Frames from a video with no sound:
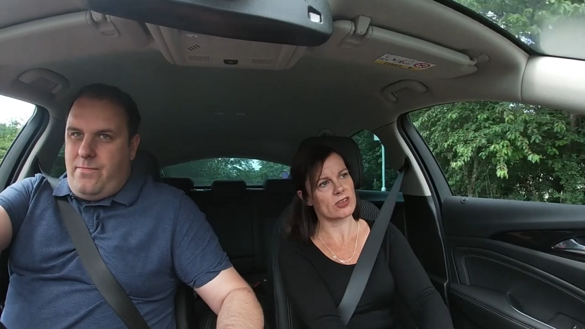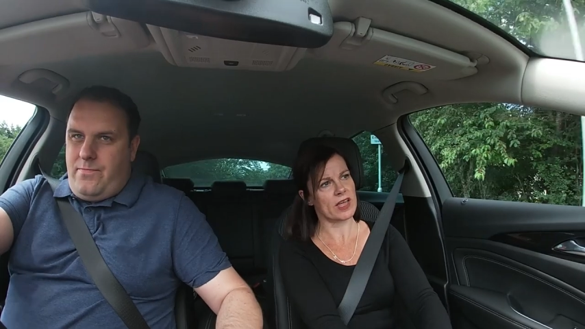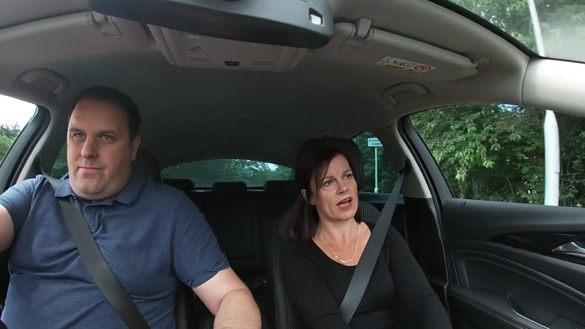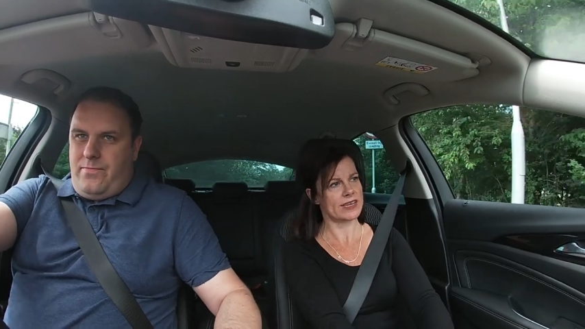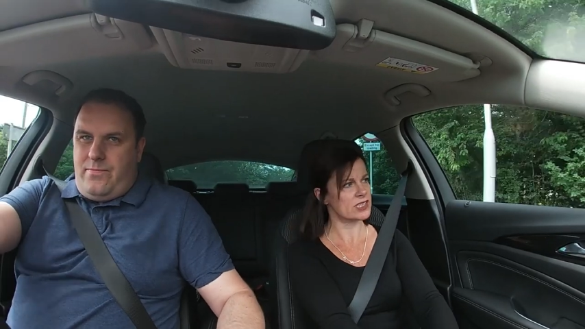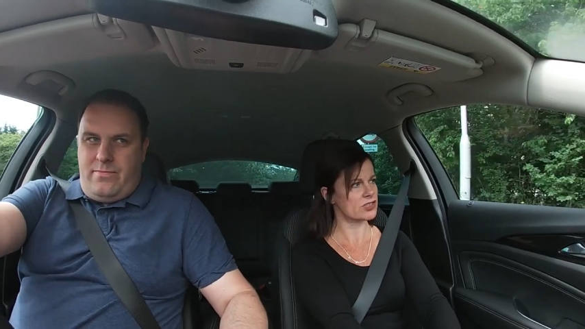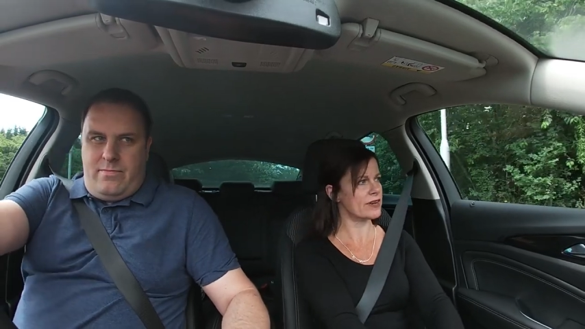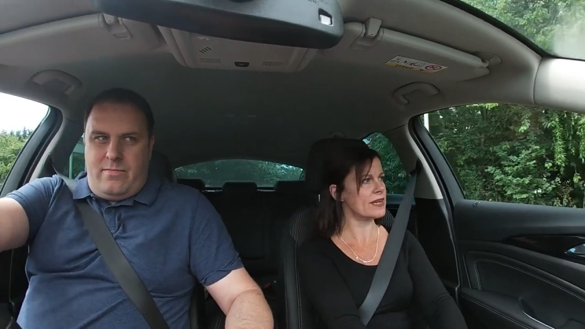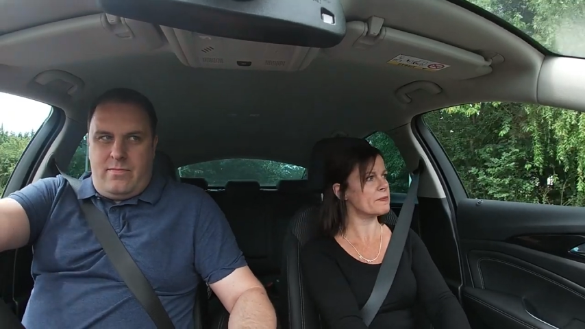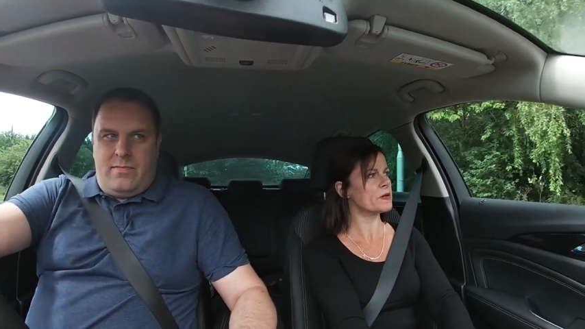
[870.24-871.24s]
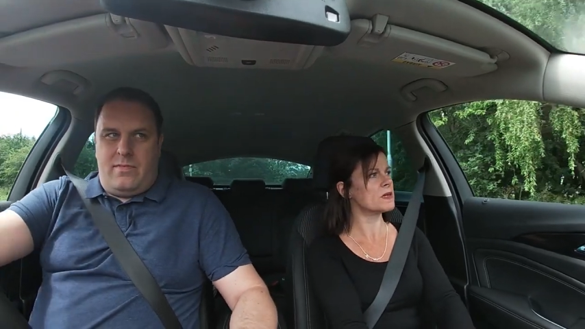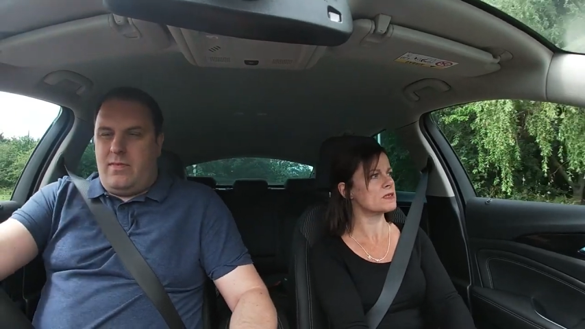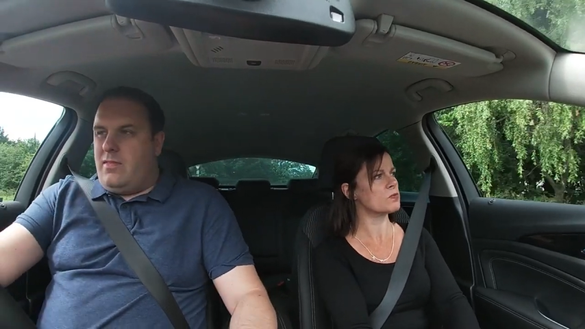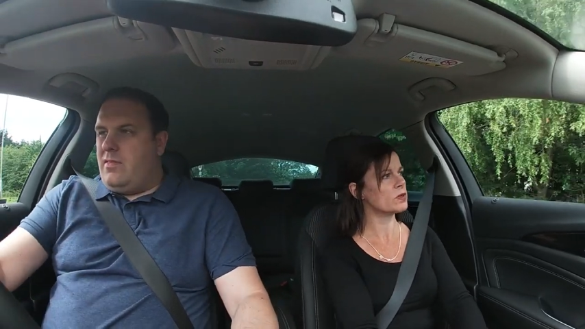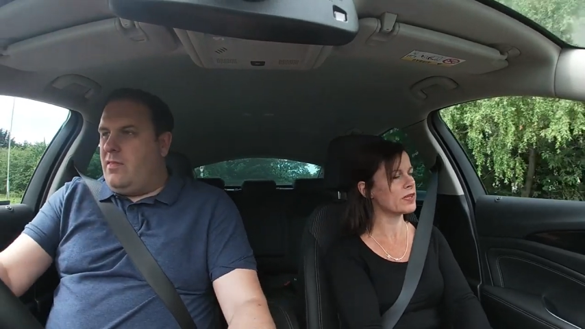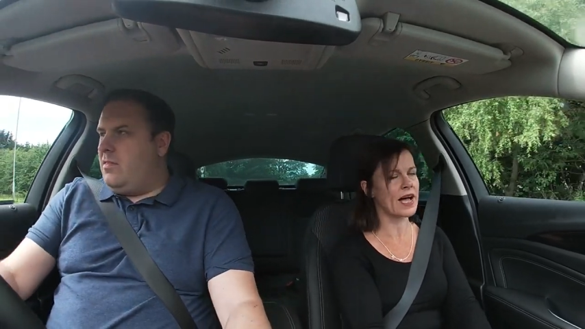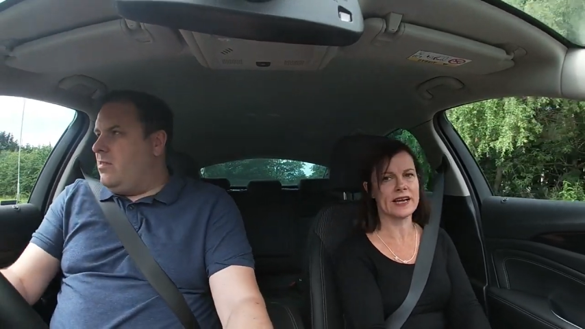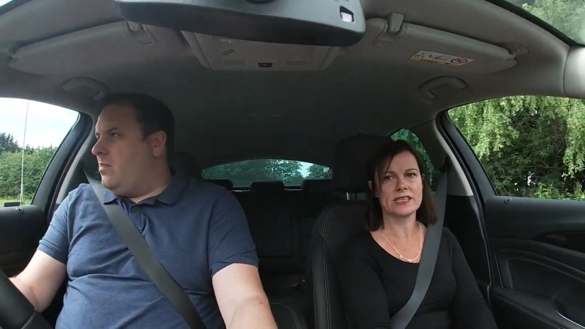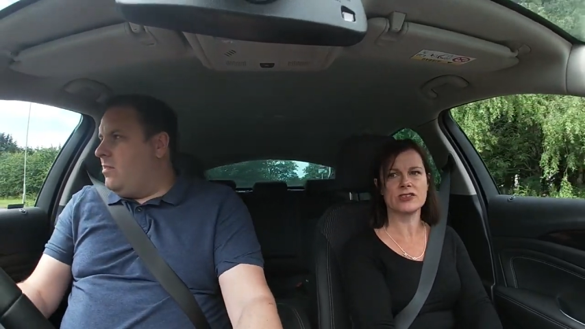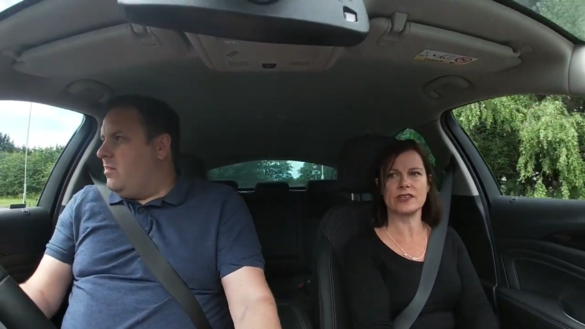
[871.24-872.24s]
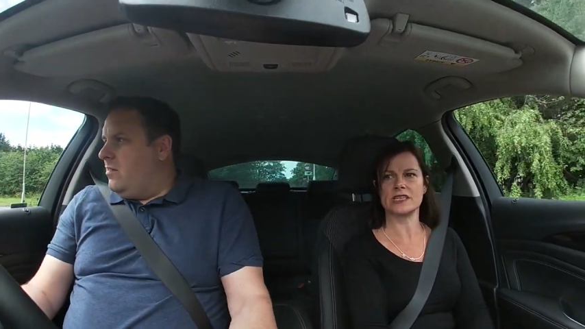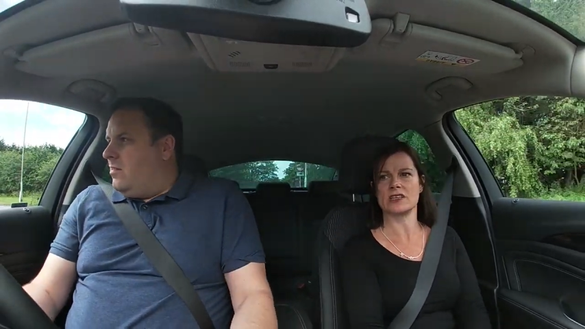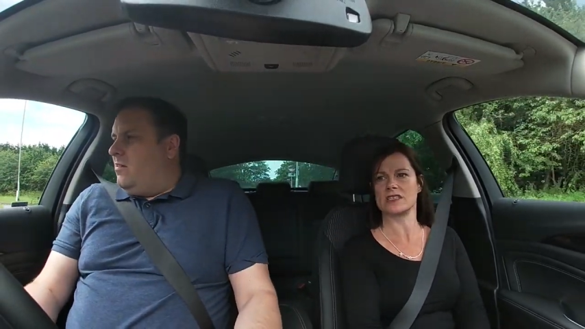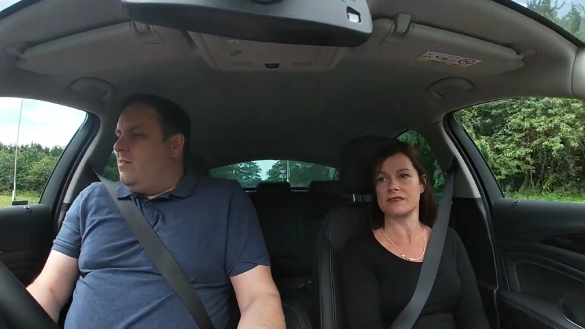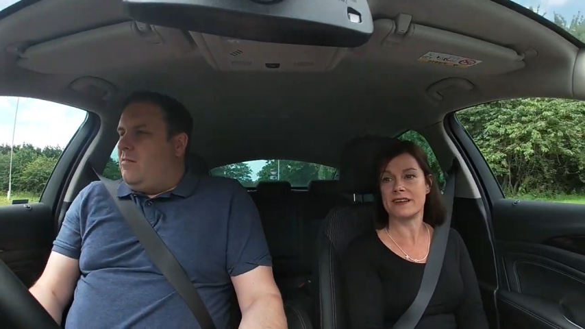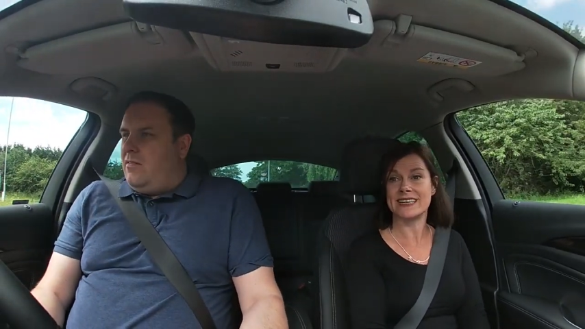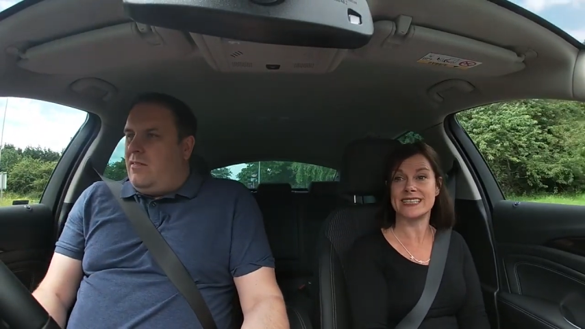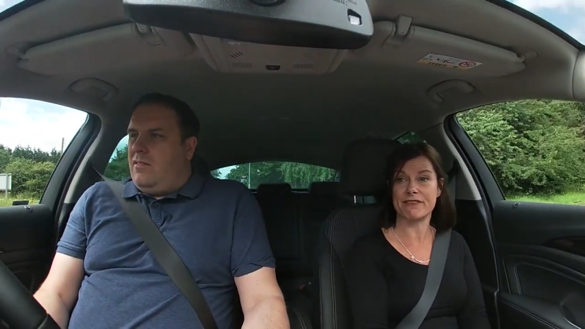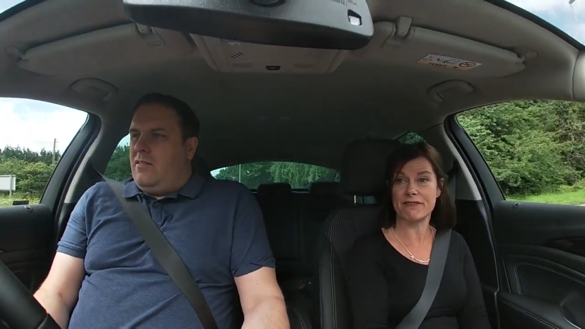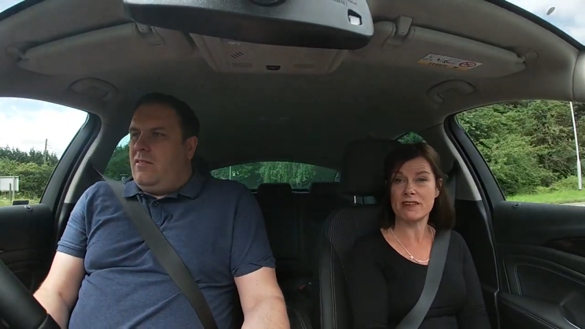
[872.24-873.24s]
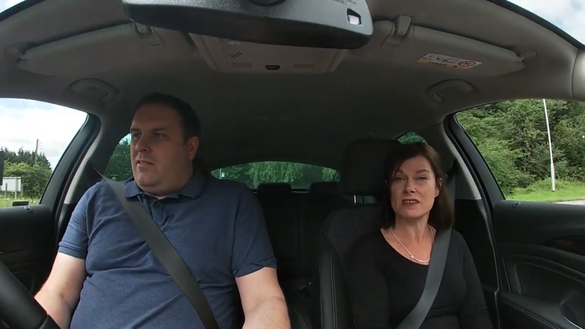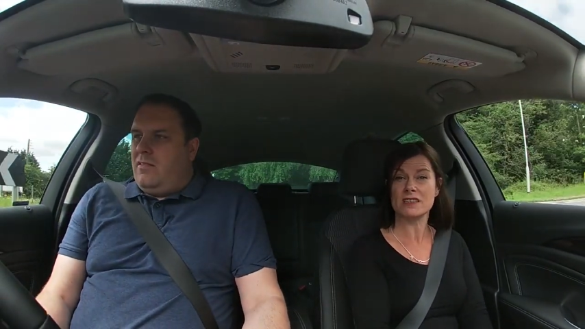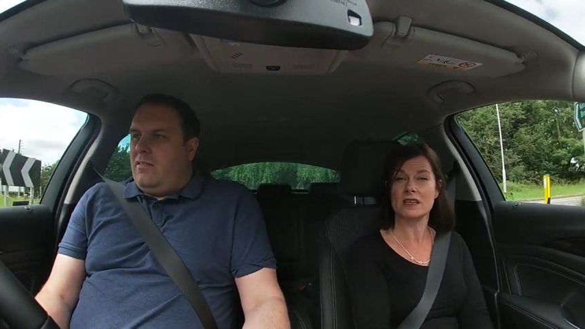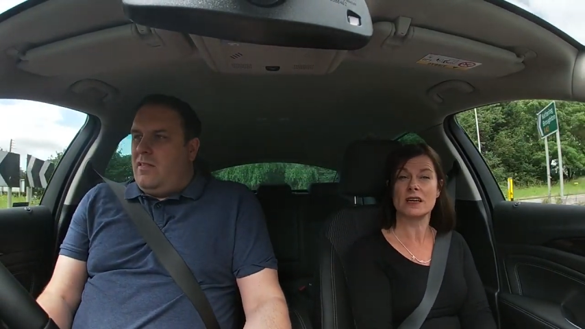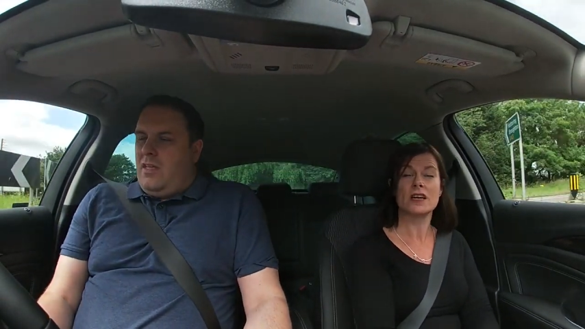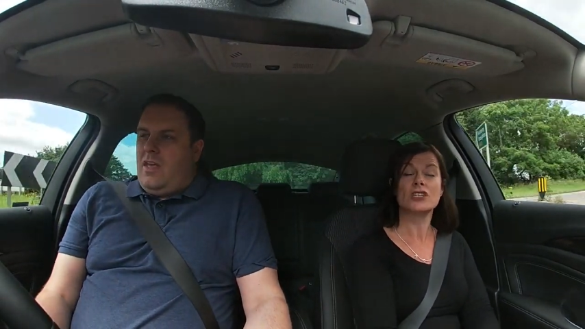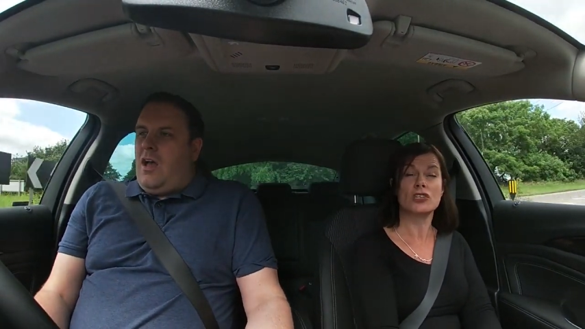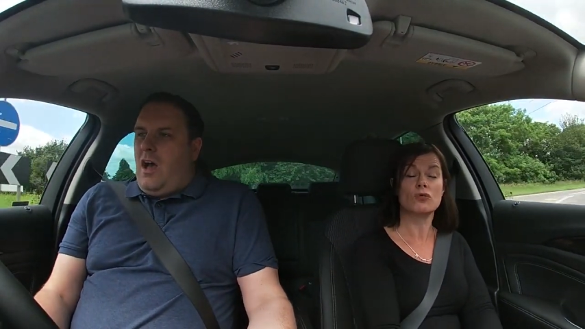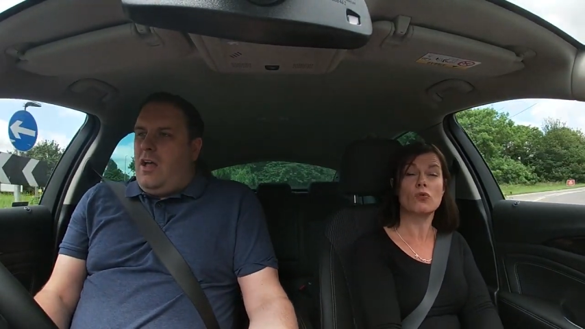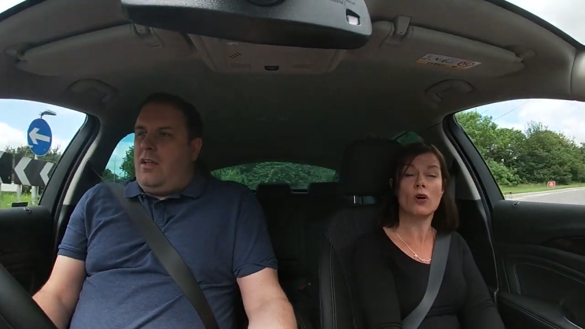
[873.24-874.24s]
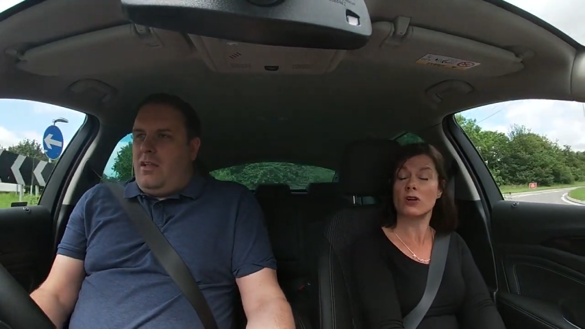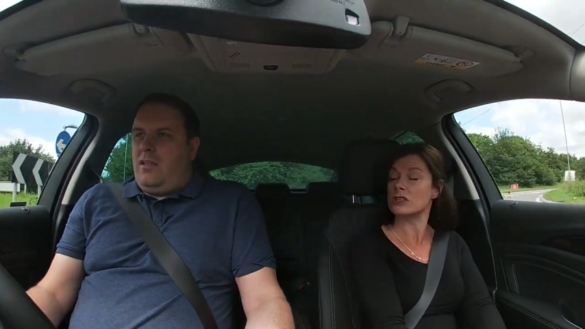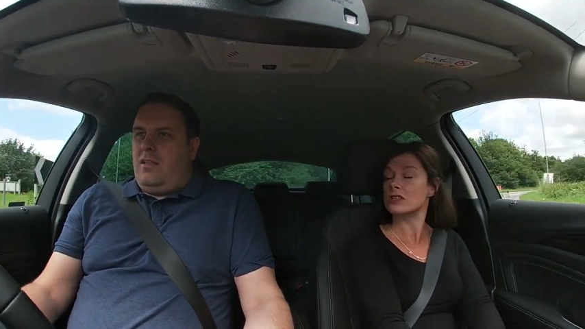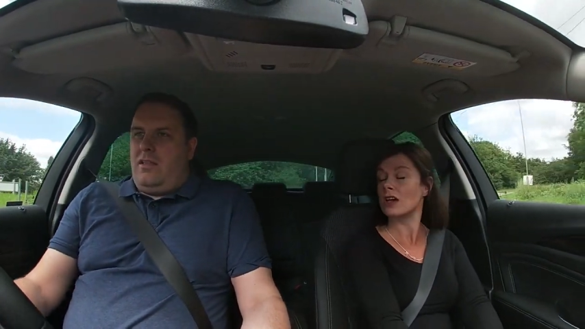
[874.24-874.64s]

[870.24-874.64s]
Speaker 1: on the high street because what the high street does is very different to what